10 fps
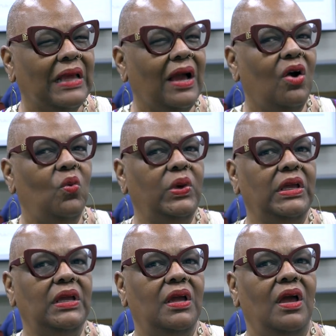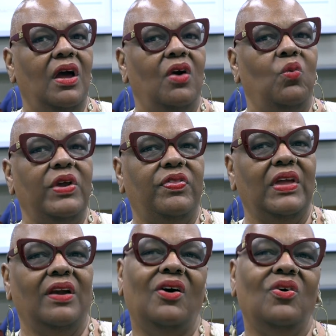how we we
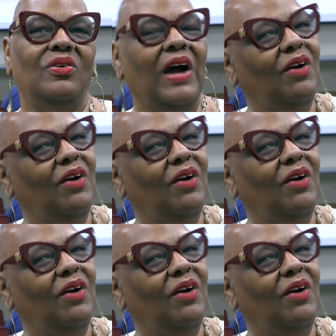think oh